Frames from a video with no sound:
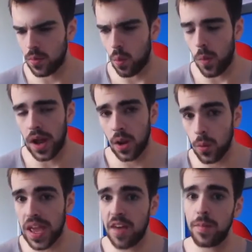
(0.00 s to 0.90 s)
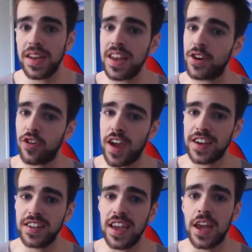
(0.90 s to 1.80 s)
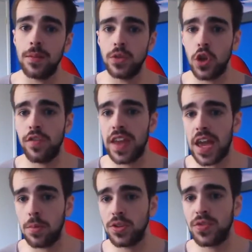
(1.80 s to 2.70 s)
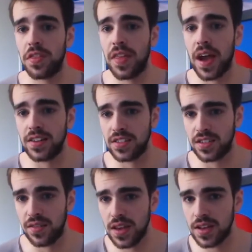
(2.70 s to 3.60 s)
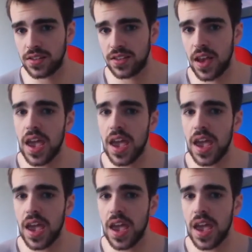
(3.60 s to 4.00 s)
Well, we have been interacting and observing animals for thousands of years,